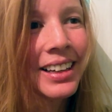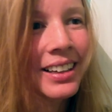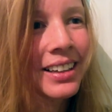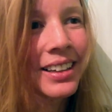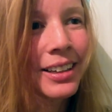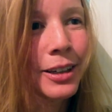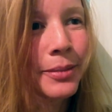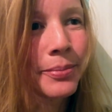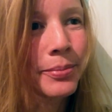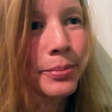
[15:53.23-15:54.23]

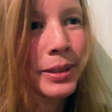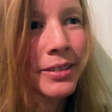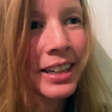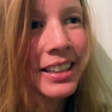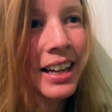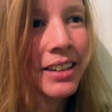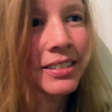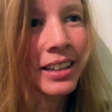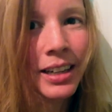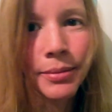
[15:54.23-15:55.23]
Um, but right
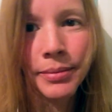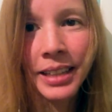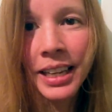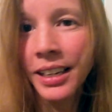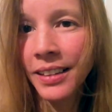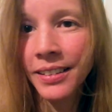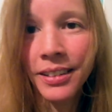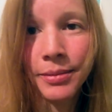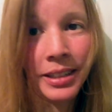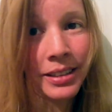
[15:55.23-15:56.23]
now I'm naked, so
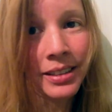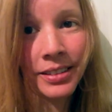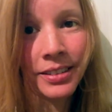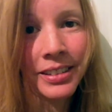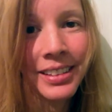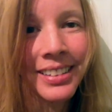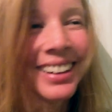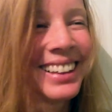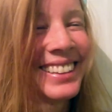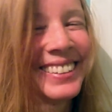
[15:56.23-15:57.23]
I'm not gonna show it.
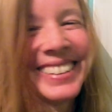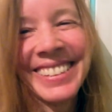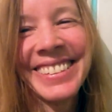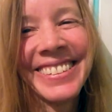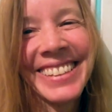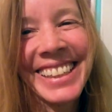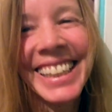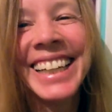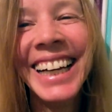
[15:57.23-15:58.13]
Oh, no, I'm joking.